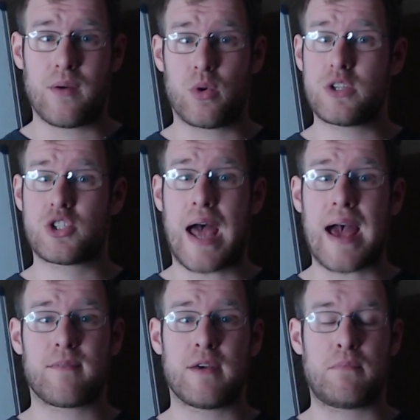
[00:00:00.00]
It wouldn't
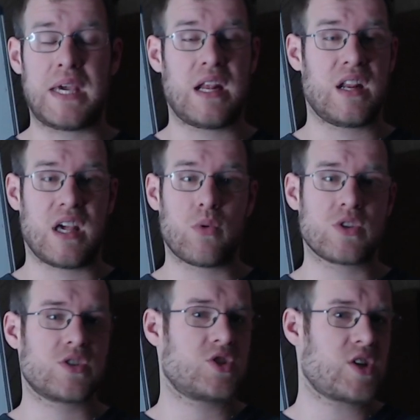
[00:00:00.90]
shock me if B D D
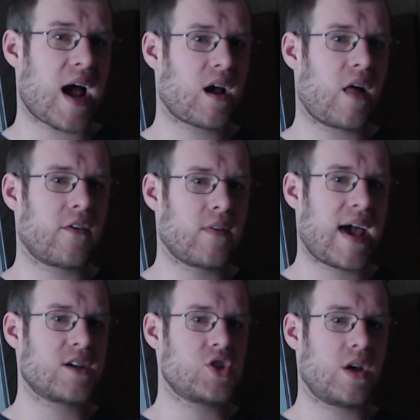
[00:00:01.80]
was the shot caller
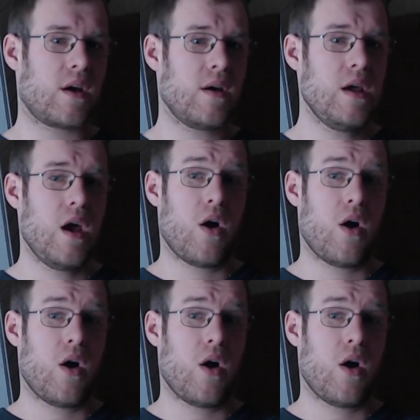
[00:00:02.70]
last year,